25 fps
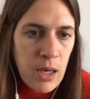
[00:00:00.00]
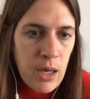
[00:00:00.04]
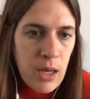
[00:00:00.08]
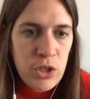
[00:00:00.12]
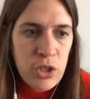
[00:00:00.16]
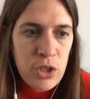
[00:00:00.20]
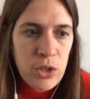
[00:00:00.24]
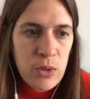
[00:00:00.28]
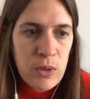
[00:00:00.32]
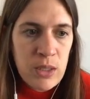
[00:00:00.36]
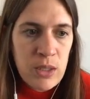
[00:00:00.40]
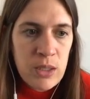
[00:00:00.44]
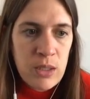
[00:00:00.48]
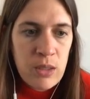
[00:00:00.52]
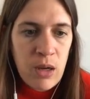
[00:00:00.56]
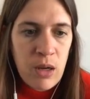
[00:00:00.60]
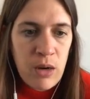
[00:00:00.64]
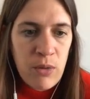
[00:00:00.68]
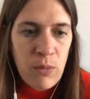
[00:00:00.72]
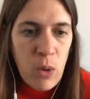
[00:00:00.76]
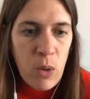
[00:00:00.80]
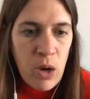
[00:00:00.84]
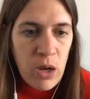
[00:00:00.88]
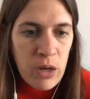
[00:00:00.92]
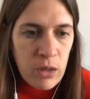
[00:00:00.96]
She uses a lot
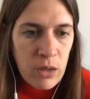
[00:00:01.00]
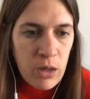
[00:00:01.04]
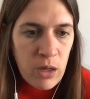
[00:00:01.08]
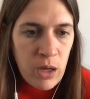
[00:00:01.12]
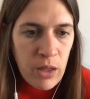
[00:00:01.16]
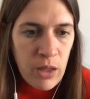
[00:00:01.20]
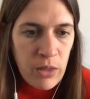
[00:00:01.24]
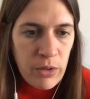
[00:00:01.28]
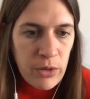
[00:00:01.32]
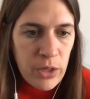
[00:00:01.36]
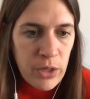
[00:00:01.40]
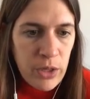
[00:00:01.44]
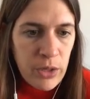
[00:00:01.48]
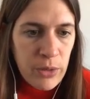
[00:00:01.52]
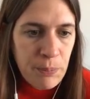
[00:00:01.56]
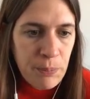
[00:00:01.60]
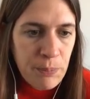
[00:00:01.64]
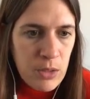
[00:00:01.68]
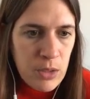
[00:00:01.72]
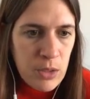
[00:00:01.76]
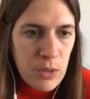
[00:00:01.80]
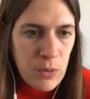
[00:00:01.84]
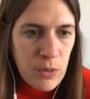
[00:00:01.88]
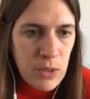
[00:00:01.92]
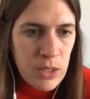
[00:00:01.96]
of watercolor,
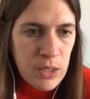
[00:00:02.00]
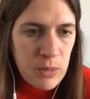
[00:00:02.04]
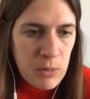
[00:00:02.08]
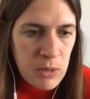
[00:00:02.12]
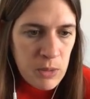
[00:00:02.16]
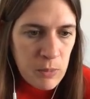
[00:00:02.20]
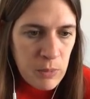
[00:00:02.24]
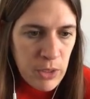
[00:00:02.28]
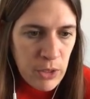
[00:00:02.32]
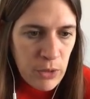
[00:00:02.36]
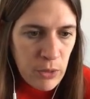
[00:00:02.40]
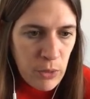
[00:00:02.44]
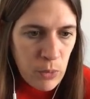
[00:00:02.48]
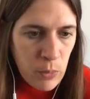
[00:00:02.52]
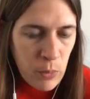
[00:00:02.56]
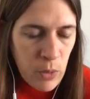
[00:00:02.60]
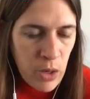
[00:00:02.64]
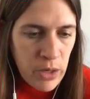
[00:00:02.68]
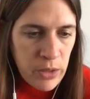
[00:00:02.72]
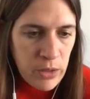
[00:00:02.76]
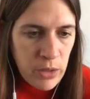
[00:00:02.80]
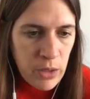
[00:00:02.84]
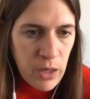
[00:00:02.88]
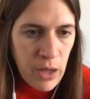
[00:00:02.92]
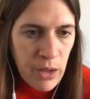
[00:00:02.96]
so this must be her own
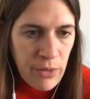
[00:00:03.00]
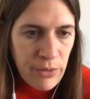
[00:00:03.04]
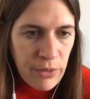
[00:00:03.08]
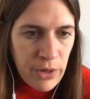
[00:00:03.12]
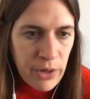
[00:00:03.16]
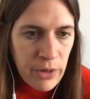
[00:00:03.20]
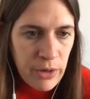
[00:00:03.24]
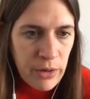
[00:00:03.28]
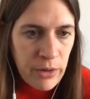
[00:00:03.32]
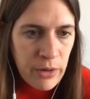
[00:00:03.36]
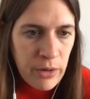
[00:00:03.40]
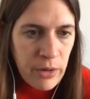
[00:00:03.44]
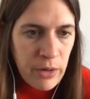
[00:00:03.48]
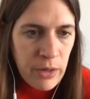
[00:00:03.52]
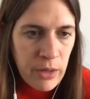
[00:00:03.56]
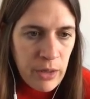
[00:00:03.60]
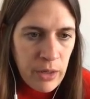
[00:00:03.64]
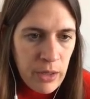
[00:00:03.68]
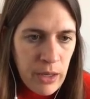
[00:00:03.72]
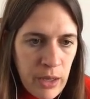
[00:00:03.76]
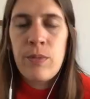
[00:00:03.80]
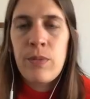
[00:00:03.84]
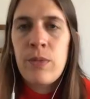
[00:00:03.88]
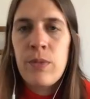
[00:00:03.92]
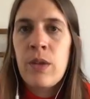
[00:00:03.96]
watercolor.
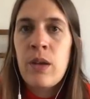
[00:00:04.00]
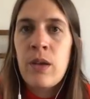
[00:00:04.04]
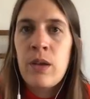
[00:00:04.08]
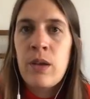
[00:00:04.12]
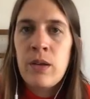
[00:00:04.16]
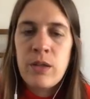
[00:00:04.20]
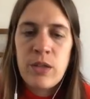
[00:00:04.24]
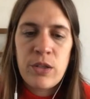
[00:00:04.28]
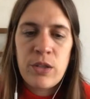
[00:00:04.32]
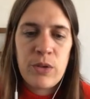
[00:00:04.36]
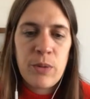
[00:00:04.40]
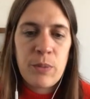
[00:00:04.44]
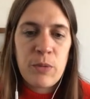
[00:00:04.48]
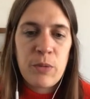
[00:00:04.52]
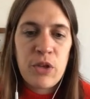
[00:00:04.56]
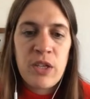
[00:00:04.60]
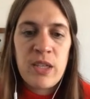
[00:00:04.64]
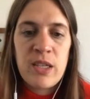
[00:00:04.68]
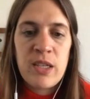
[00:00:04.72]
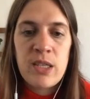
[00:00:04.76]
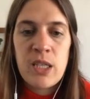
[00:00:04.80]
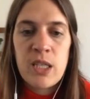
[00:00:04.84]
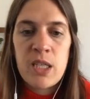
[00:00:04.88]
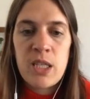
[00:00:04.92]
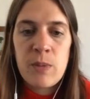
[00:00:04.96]
The description
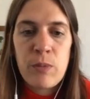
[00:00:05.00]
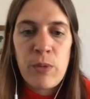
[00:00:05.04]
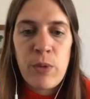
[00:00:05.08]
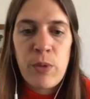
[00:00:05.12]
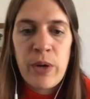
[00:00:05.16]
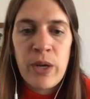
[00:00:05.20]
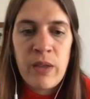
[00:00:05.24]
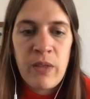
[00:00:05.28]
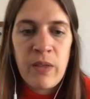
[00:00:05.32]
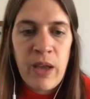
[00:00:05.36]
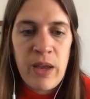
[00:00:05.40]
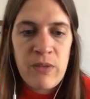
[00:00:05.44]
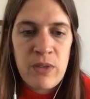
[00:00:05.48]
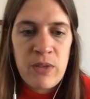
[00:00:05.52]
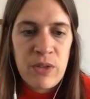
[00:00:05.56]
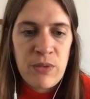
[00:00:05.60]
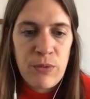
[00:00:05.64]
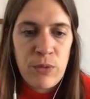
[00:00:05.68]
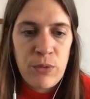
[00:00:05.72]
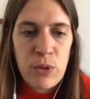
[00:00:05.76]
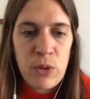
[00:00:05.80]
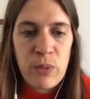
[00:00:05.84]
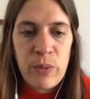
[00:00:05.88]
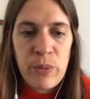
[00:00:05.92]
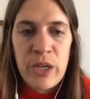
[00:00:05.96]
is exploring life's
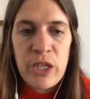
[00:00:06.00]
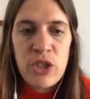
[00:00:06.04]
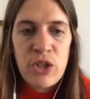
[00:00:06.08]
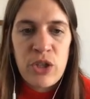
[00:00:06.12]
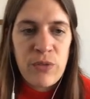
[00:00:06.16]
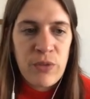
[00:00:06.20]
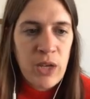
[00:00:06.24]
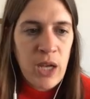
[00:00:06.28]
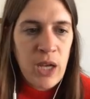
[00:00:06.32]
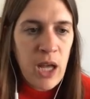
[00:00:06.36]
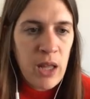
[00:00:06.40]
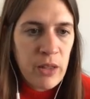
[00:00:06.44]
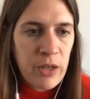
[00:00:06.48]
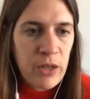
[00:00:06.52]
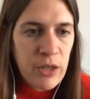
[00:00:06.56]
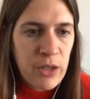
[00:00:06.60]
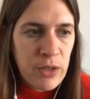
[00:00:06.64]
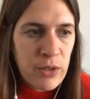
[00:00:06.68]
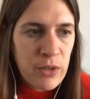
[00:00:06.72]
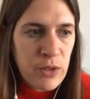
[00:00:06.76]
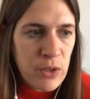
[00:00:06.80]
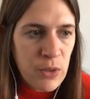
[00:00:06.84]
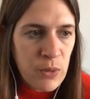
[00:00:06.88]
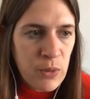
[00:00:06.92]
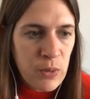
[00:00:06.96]
full range of
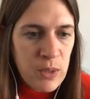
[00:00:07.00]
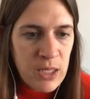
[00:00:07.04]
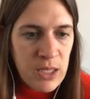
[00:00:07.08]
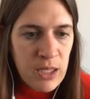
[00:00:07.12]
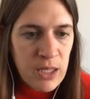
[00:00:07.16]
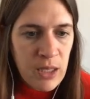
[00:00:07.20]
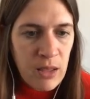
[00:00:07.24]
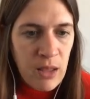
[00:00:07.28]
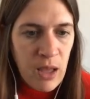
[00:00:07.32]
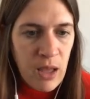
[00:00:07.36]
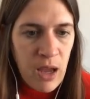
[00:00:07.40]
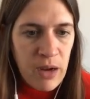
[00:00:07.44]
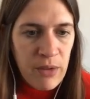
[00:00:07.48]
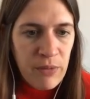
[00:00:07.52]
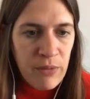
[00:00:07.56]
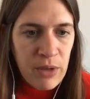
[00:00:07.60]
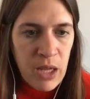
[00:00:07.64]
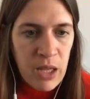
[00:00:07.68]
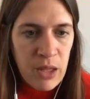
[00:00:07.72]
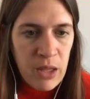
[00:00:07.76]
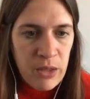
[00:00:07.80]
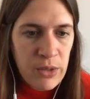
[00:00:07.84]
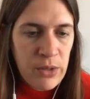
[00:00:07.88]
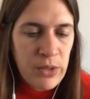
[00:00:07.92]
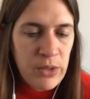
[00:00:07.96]
colors, so you see a lot of
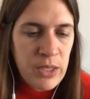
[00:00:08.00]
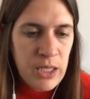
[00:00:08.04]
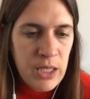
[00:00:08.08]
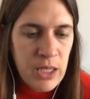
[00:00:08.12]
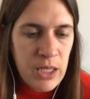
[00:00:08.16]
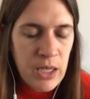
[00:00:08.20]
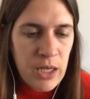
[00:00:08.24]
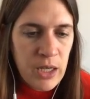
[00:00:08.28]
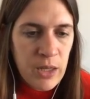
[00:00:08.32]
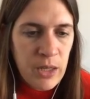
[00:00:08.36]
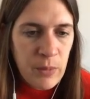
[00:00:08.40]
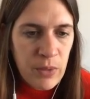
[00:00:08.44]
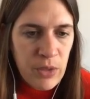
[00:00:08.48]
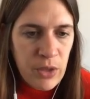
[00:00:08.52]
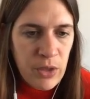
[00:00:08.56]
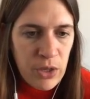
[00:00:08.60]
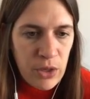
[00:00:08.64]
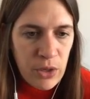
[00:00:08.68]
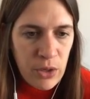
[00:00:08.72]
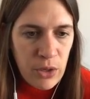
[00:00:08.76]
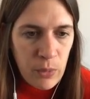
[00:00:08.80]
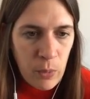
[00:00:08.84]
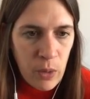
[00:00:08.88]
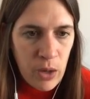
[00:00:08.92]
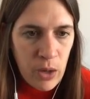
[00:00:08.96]
colors here within
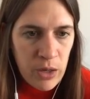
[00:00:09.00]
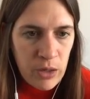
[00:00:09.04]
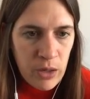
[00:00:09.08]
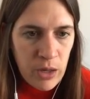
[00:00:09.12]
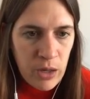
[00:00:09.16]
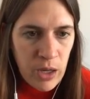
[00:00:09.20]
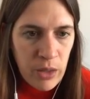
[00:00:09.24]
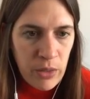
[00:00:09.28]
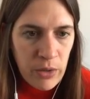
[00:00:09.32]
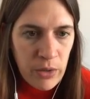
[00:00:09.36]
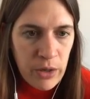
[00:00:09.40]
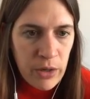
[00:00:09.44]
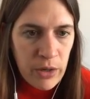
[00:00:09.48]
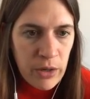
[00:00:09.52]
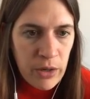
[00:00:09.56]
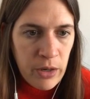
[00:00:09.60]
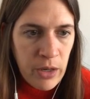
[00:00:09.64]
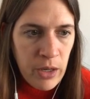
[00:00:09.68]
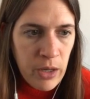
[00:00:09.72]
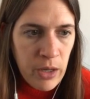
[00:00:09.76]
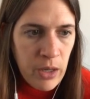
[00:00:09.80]
her watercolor.